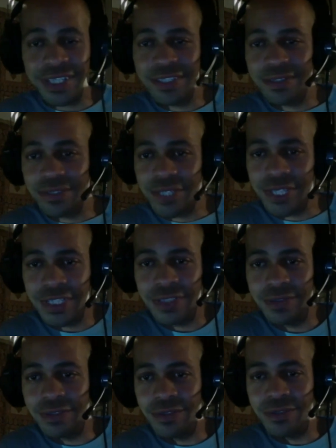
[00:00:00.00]
totally,
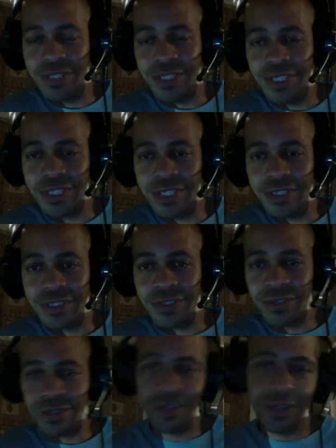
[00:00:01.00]
to do the
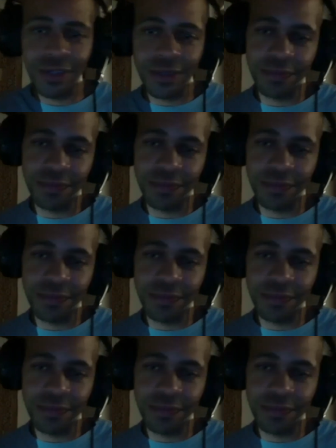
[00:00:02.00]
star